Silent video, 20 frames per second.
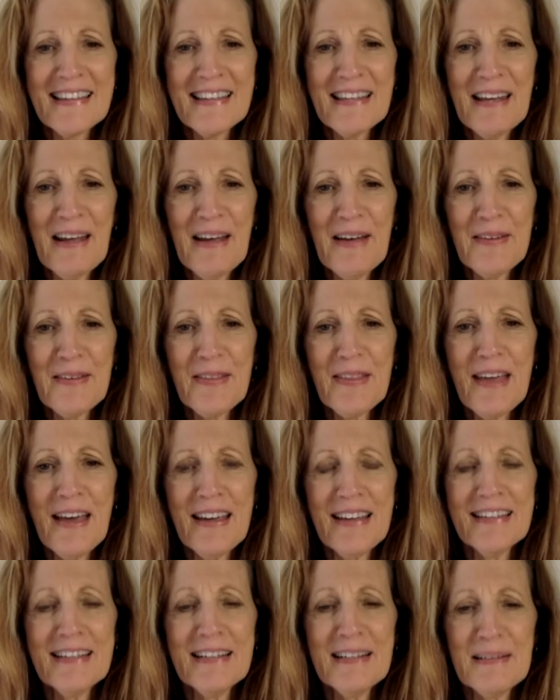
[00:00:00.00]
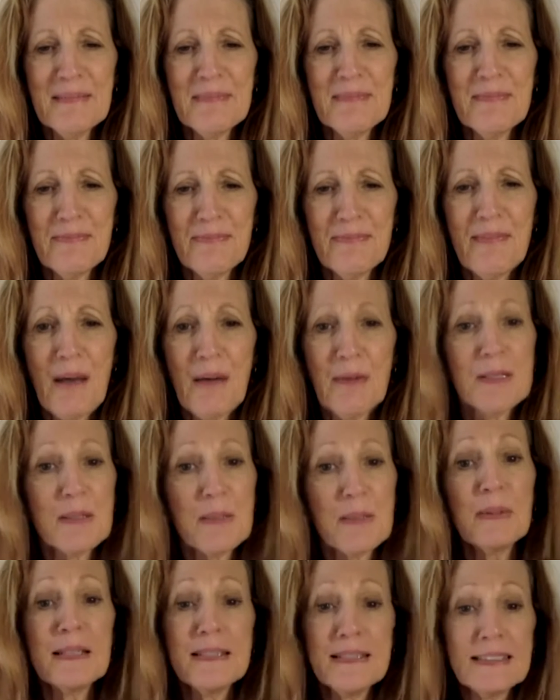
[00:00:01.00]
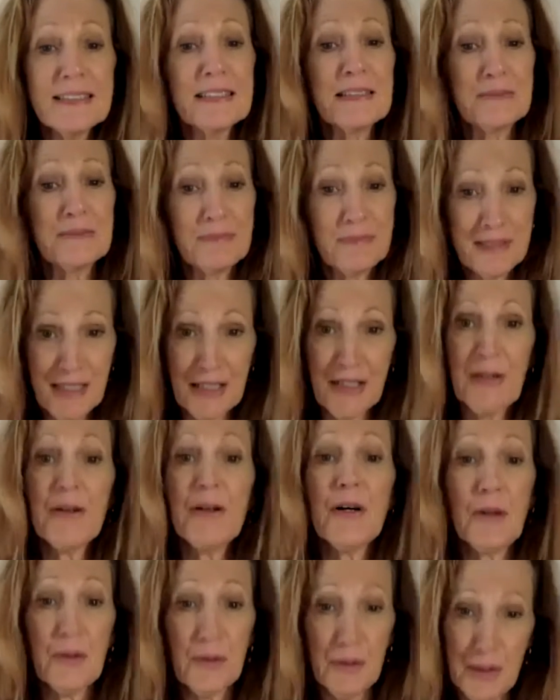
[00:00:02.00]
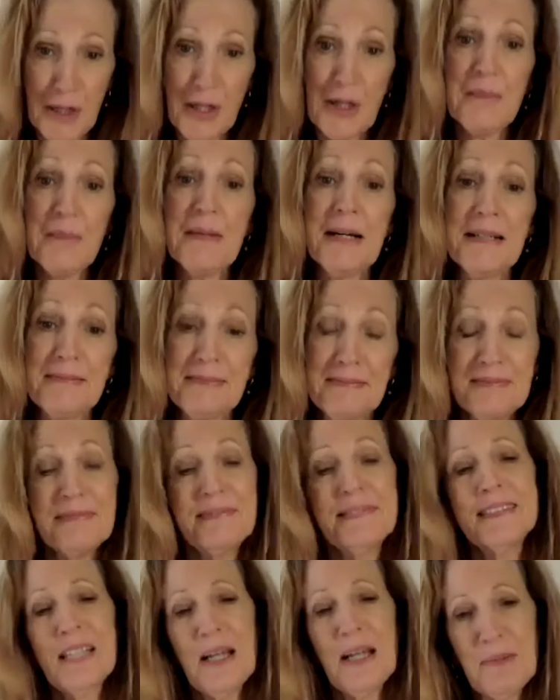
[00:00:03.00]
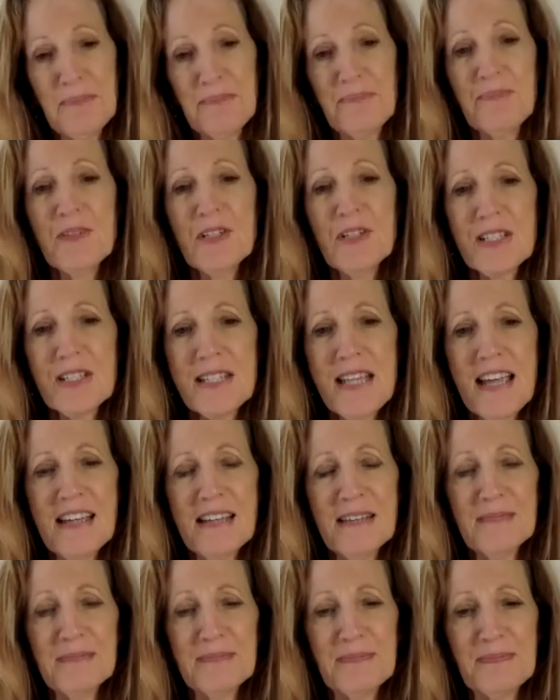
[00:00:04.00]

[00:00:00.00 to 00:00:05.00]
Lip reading: That was a big deal to go to Oklahoma. So just saying.